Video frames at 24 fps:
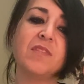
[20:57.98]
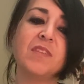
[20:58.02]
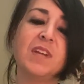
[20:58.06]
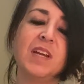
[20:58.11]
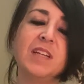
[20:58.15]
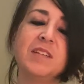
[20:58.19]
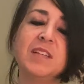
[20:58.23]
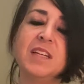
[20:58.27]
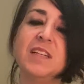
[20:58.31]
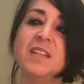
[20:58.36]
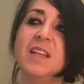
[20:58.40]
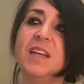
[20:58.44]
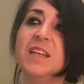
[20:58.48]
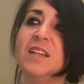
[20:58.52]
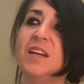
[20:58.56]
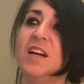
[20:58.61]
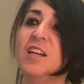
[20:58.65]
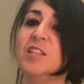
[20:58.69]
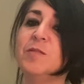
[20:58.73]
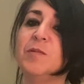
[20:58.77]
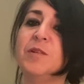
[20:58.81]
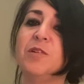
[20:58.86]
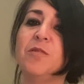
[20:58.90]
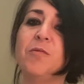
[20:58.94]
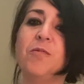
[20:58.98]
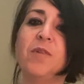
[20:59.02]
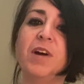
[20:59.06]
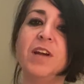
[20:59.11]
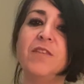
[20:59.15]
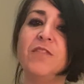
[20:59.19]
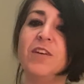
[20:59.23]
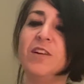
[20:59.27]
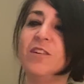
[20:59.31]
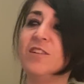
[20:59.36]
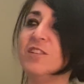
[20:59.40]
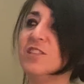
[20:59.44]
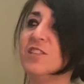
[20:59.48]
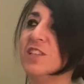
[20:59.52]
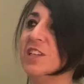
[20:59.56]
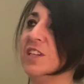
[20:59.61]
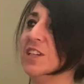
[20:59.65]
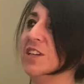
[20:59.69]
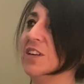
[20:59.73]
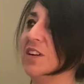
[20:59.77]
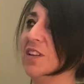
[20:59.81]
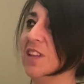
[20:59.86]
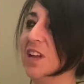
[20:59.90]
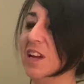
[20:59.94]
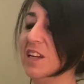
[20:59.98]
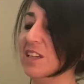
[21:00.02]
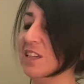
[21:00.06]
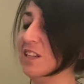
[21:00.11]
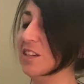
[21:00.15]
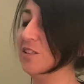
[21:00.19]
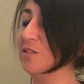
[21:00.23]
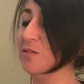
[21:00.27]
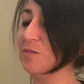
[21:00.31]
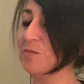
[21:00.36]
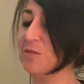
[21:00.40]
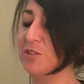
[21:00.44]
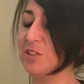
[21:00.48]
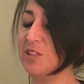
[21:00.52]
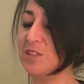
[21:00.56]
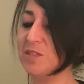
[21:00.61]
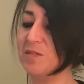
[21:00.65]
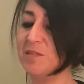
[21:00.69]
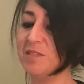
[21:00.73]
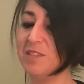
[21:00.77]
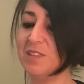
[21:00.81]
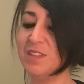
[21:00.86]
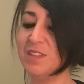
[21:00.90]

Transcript: I get like husband and wife energy, or like, you know, just,